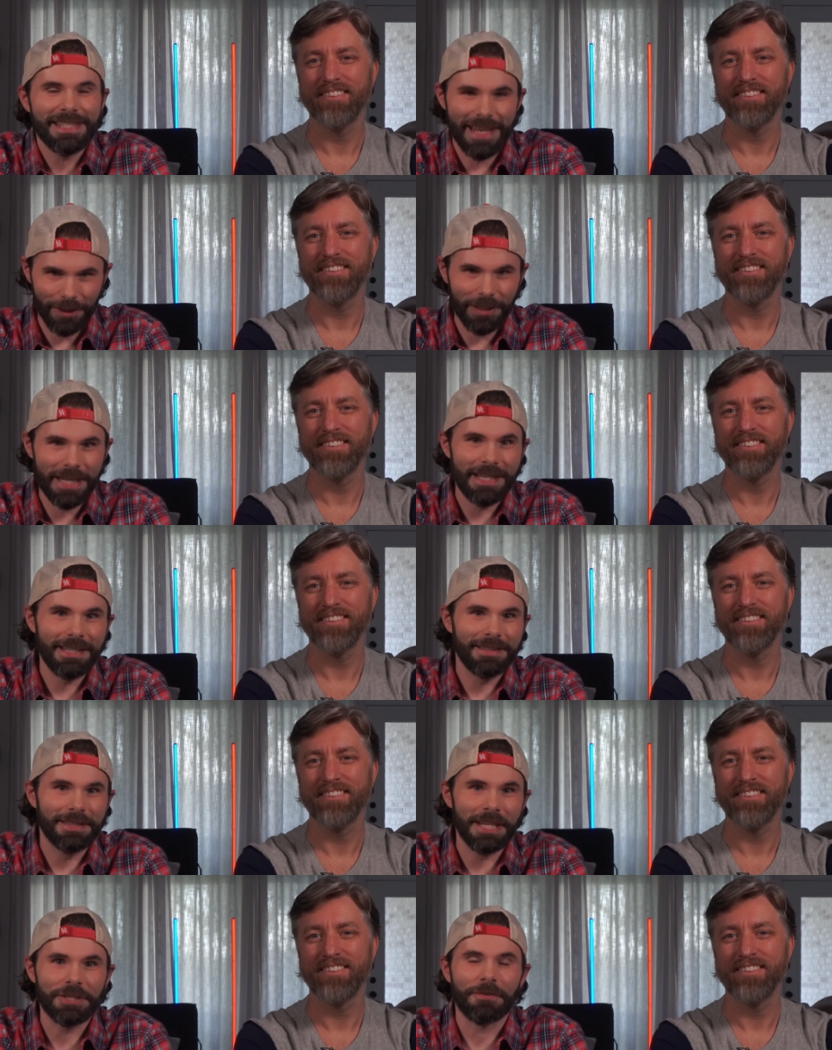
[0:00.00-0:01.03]
Speaker 1: settle in,
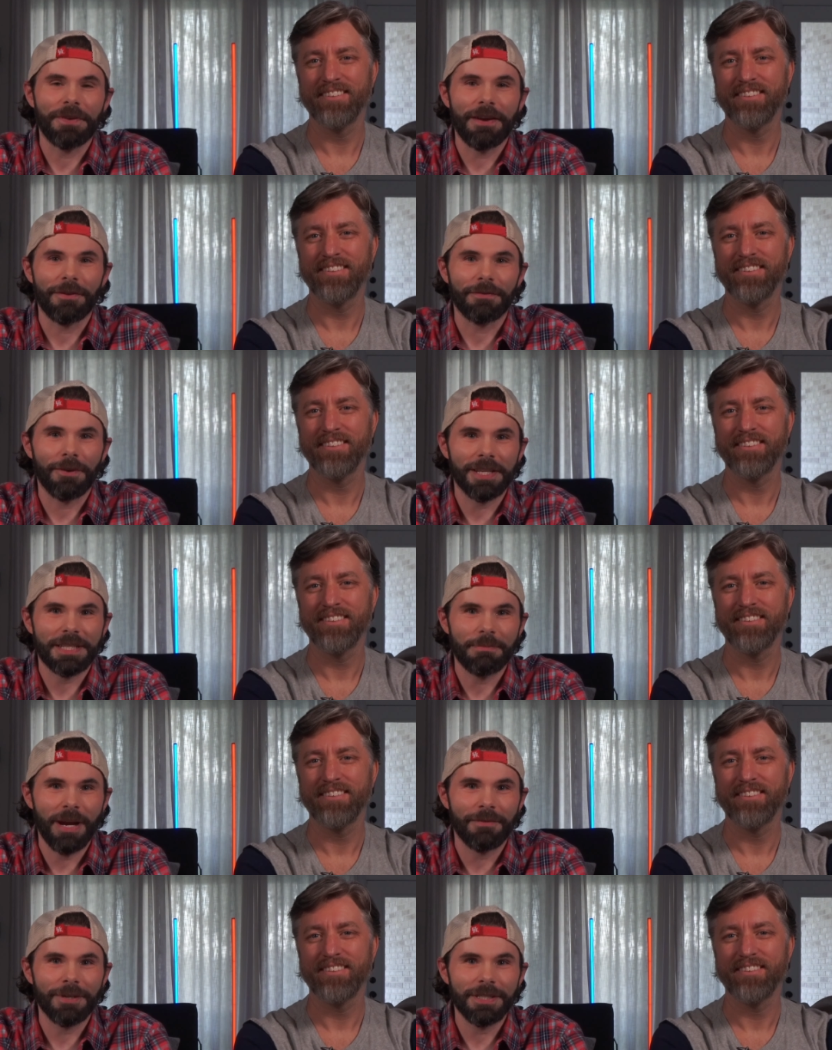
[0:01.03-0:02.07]
get your favorite frosty
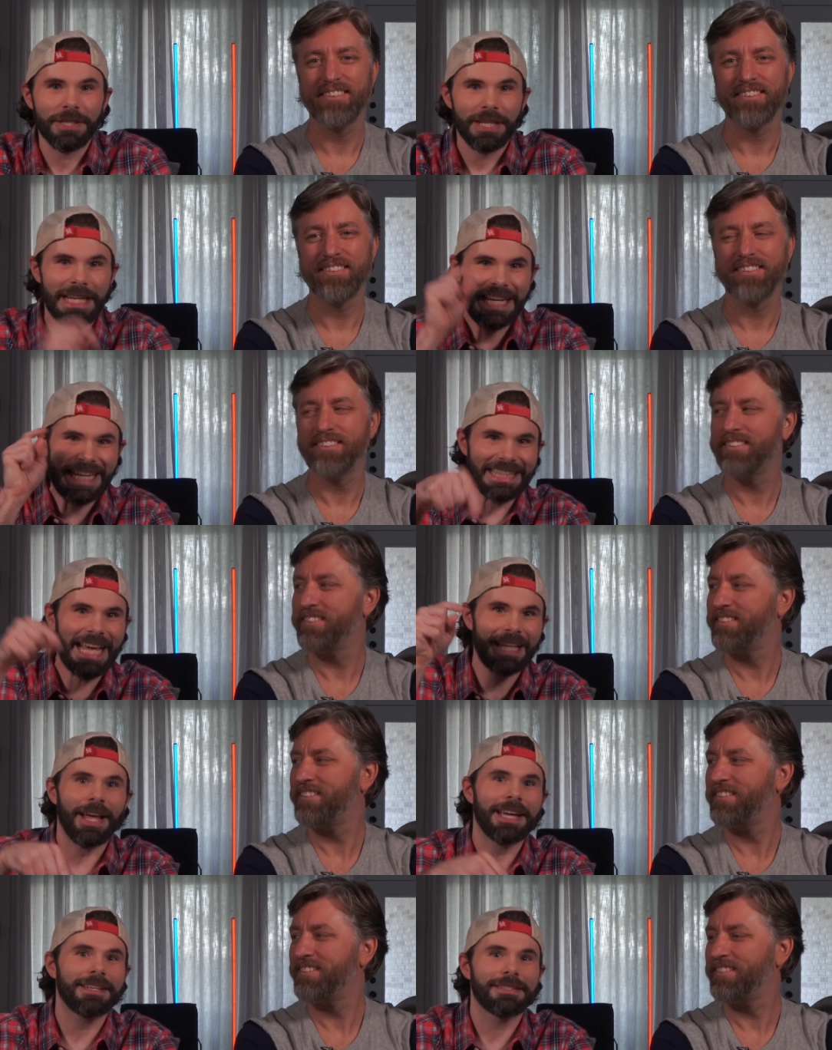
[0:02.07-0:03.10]
beverage, hit that
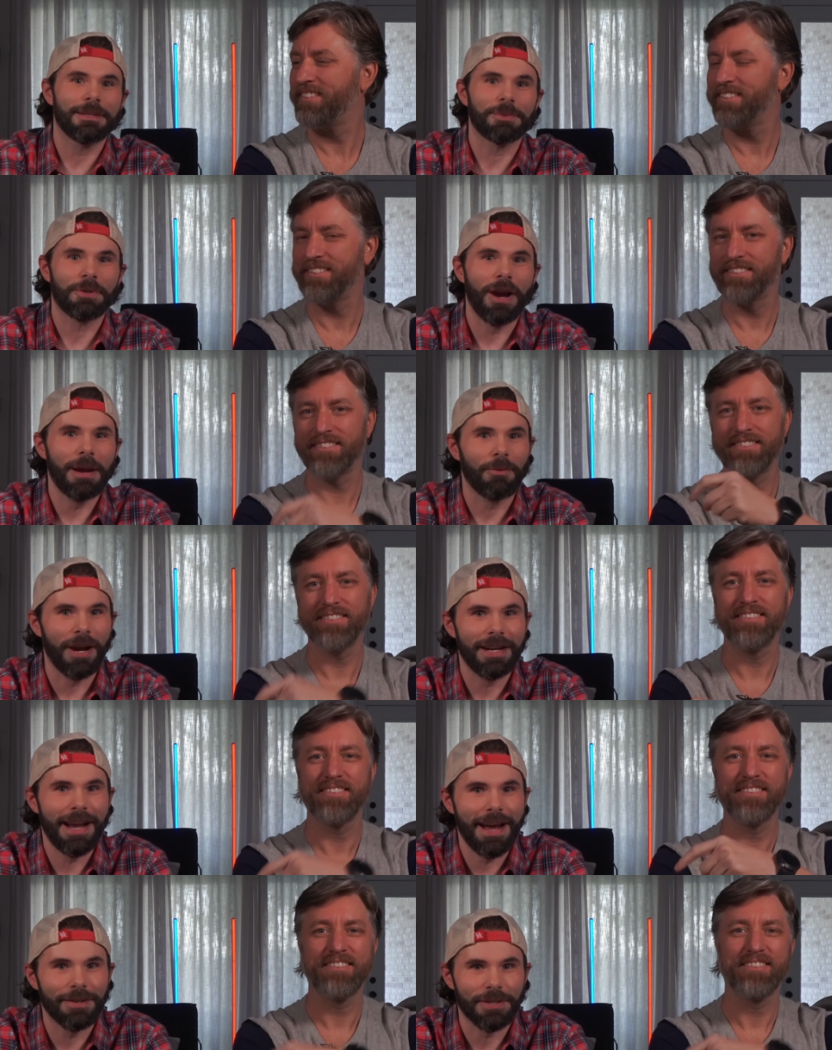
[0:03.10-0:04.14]
like and subscribe right
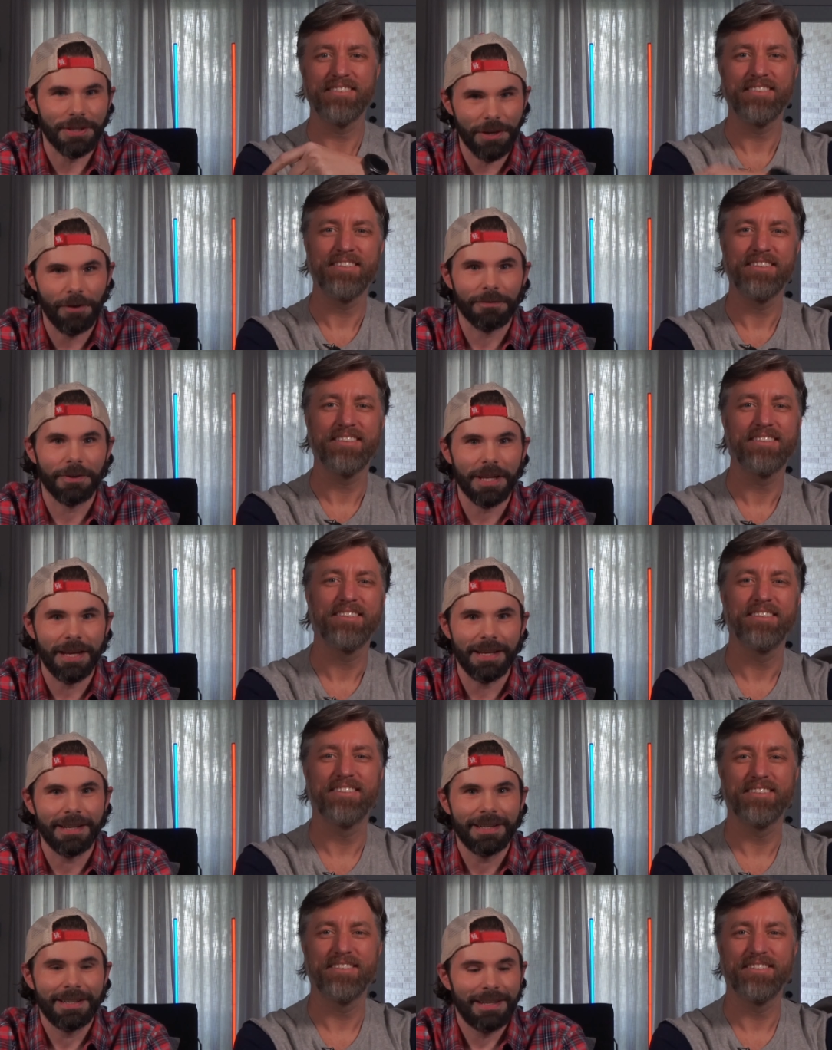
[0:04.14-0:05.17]
now so you don't
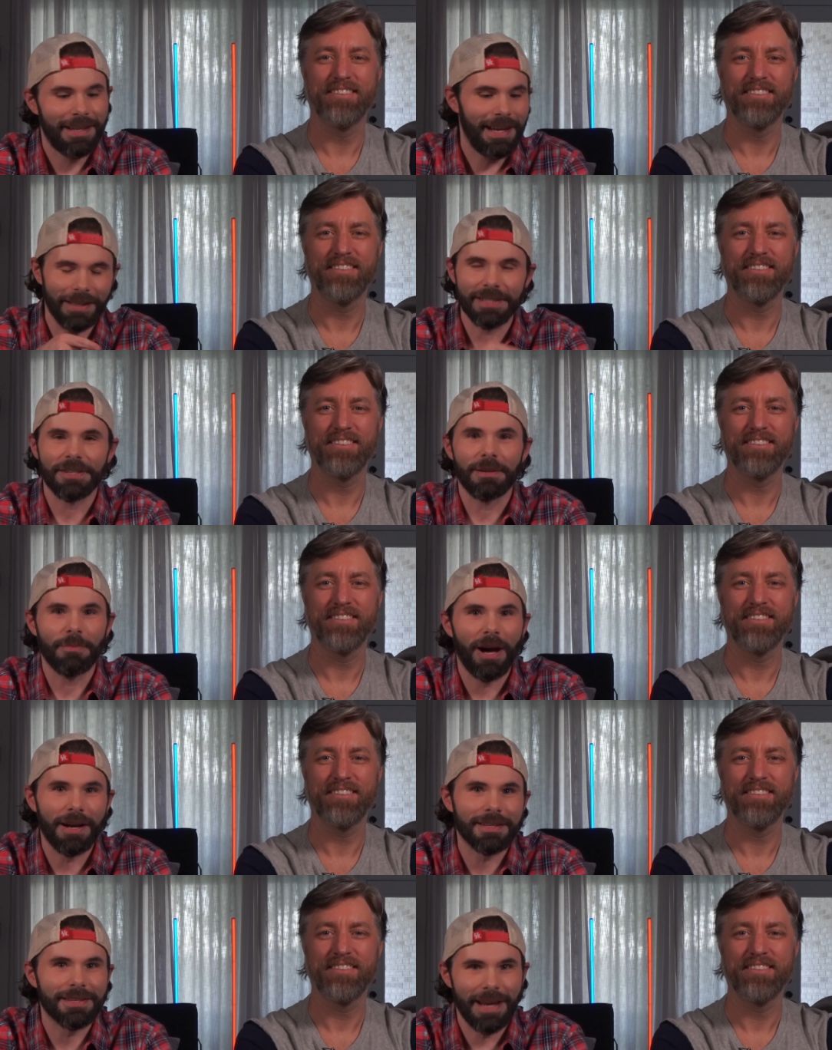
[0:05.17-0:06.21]
forget, and let's
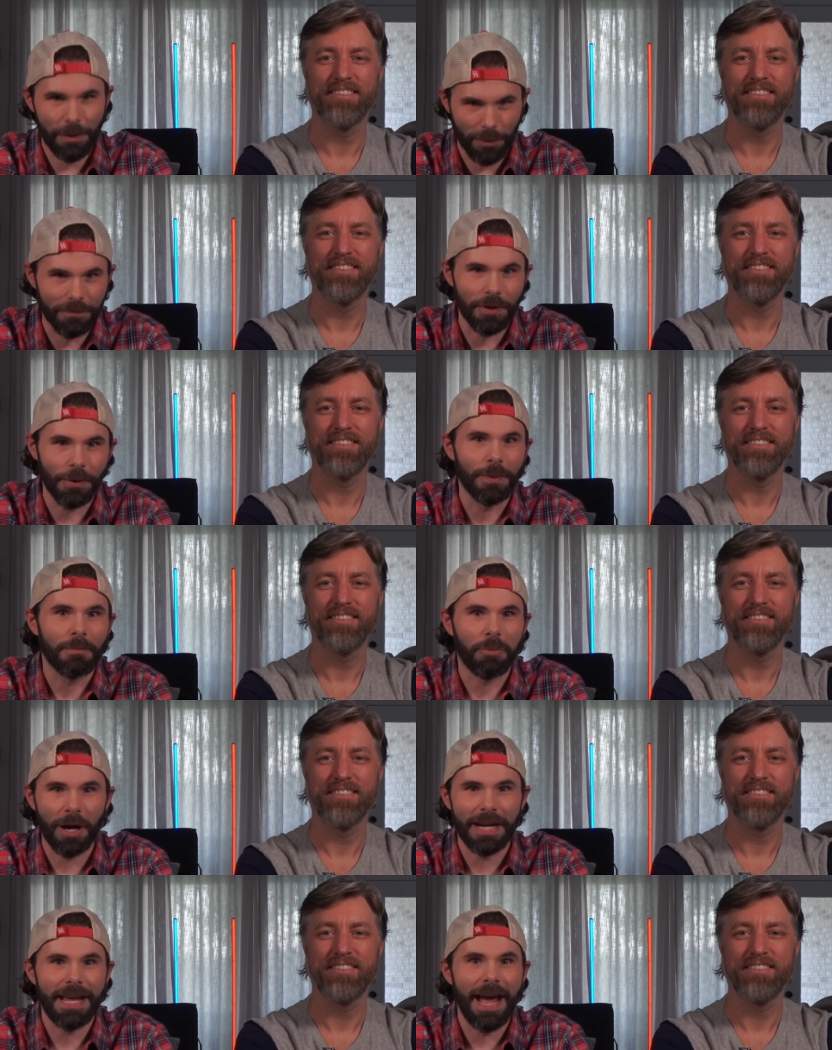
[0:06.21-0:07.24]
unbox and review
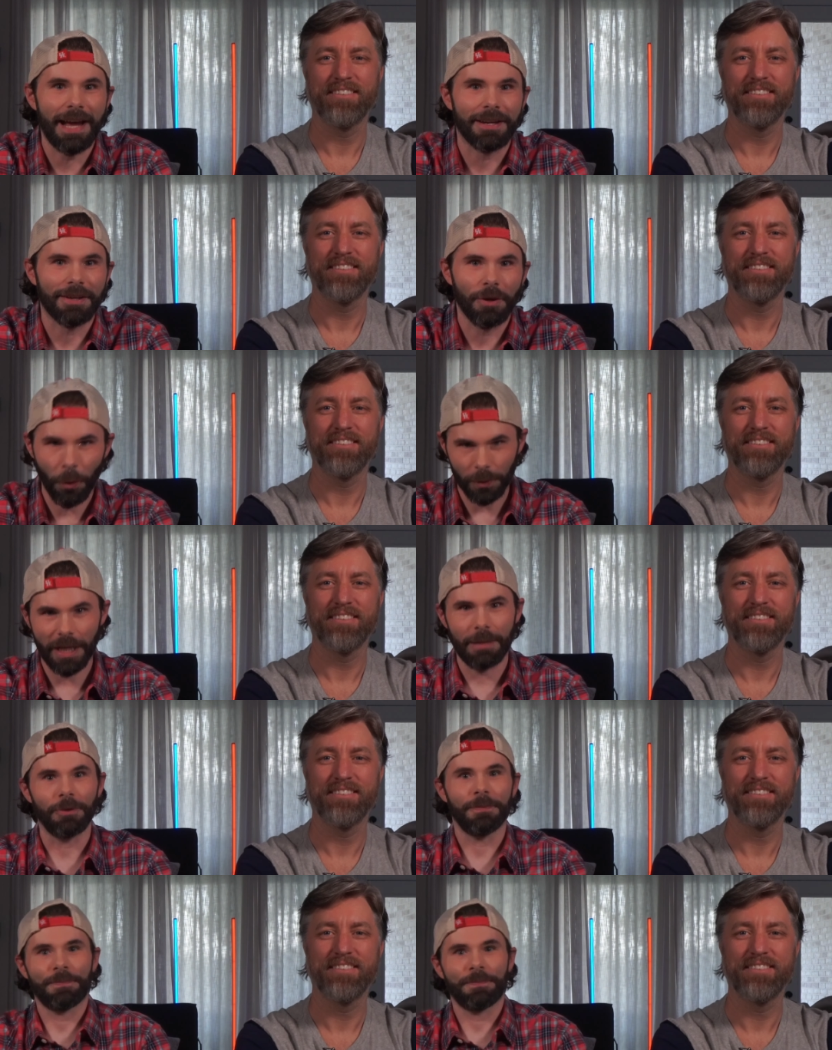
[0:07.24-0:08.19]
Brainiac Gold Label.